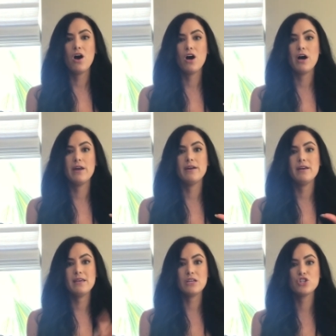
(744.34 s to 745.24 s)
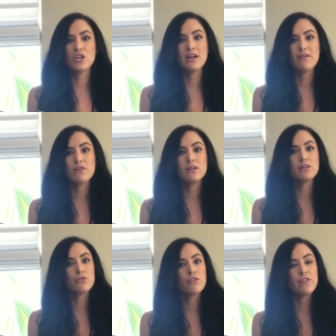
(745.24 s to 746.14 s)
on each and every
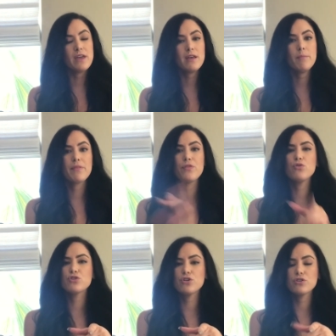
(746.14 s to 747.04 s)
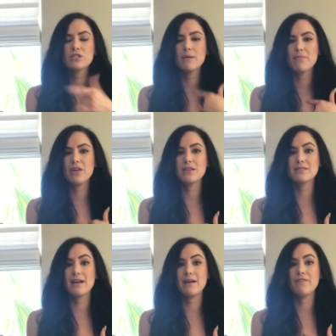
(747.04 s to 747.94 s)
little thing, but those are some things
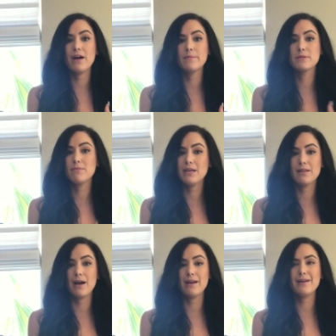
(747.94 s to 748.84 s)
that have helped me a lot.